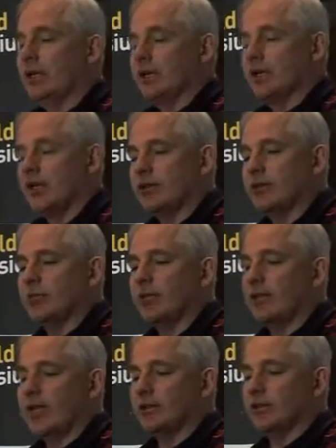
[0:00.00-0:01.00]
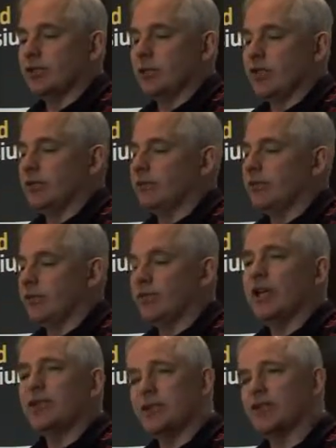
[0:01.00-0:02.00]
It's generally a pretty bad situation.
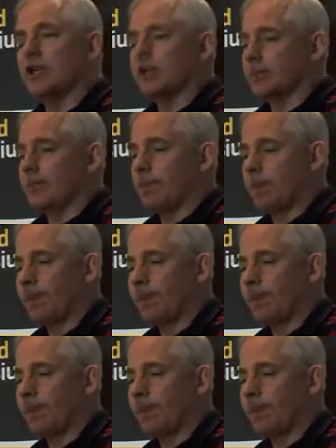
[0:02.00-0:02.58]
Inflation sucks.